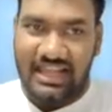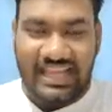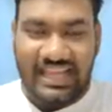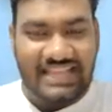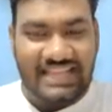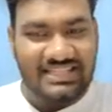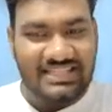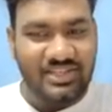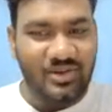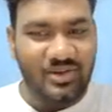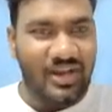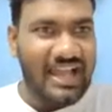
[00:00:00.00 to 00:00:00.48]

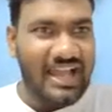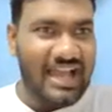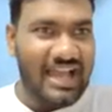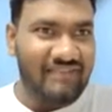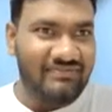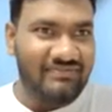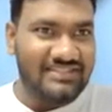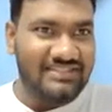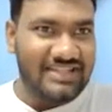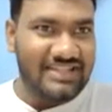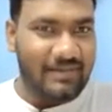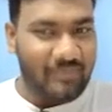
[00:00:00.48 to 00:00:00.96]
yes, do you all
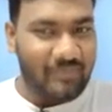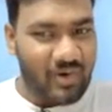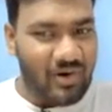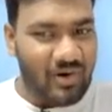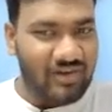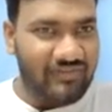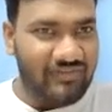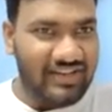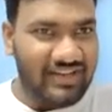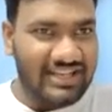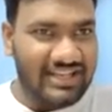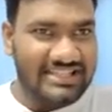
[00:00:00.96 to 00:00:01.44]
have some
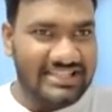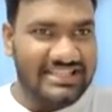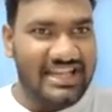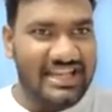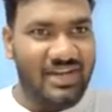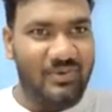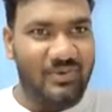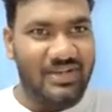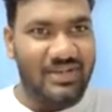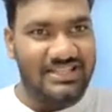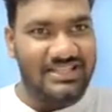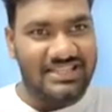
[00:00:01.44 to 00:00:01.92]
confidence
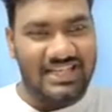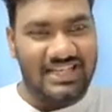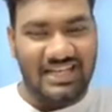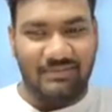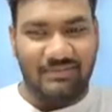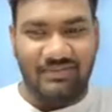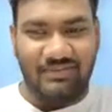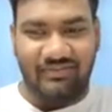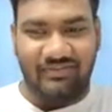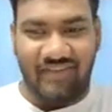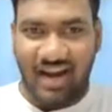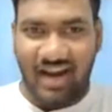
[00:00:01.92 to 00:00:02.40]
that question
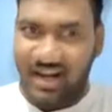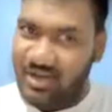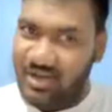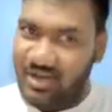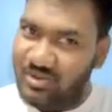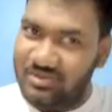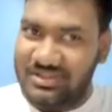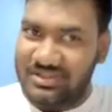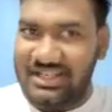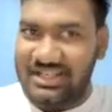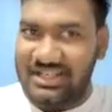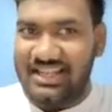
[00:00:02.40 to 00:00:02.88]
number 1,
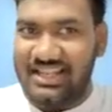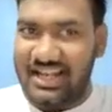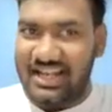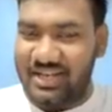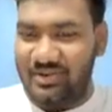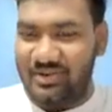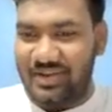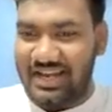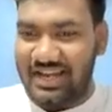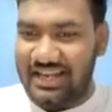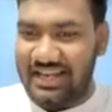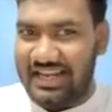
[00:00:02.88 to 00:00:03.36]
2, 3 that
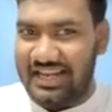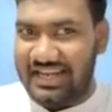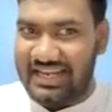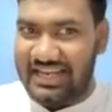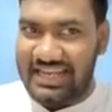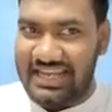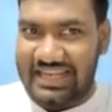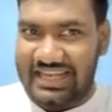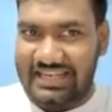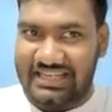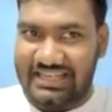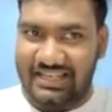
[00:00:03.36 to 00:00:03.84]
you can get
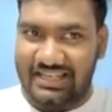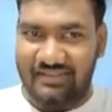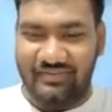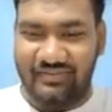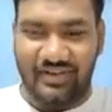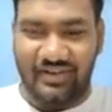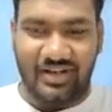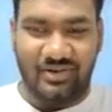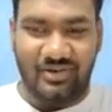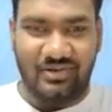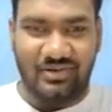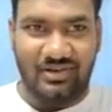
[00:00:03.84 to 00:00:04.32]
an 18
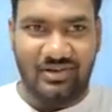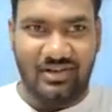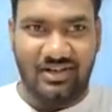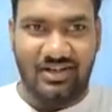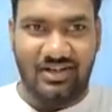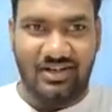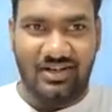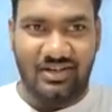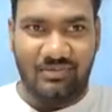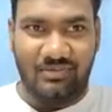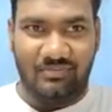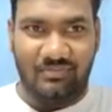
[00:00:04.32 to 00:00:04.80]
for now?
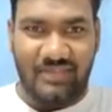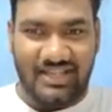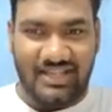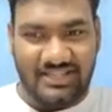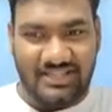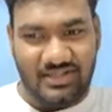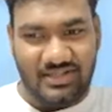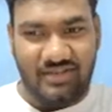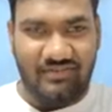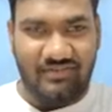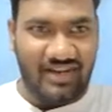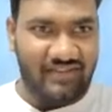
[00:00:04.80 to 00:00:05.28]

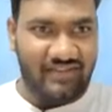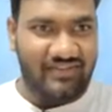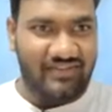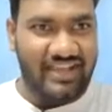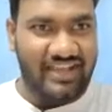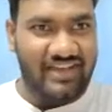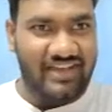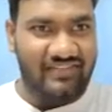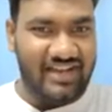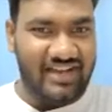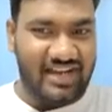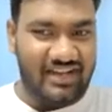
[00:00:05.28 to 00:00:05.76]
Based on what we
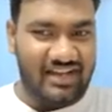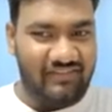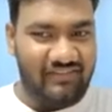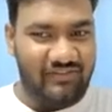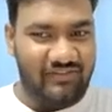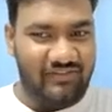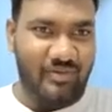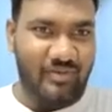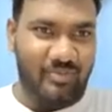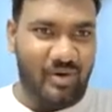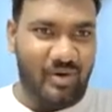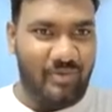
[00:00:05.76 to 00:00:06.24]
have done, if
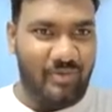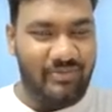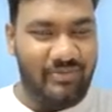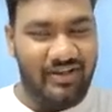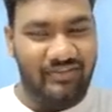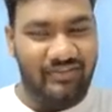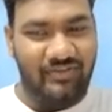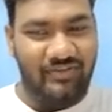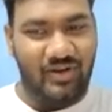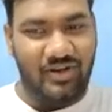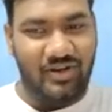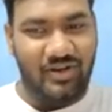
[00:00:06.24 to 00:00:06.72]
you are
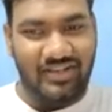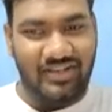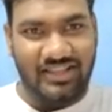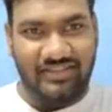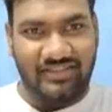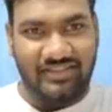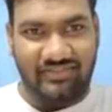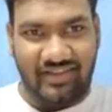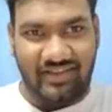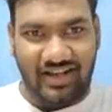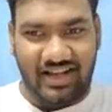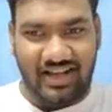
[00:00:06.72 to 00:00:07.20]
properly following
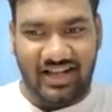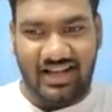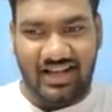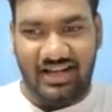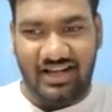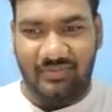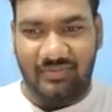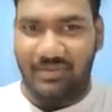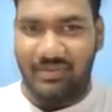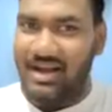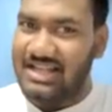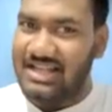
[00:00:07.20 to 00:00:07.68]
the
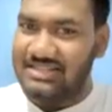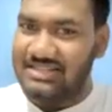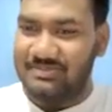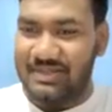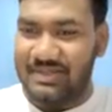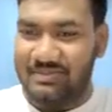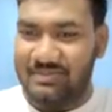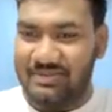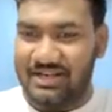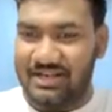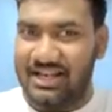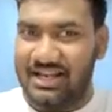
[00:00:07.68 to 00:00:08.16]
past
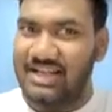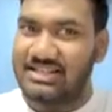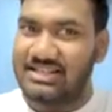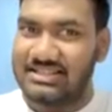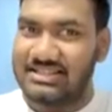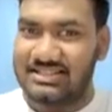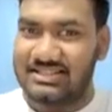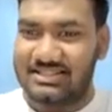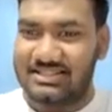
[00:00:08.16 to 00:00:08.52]
paper class,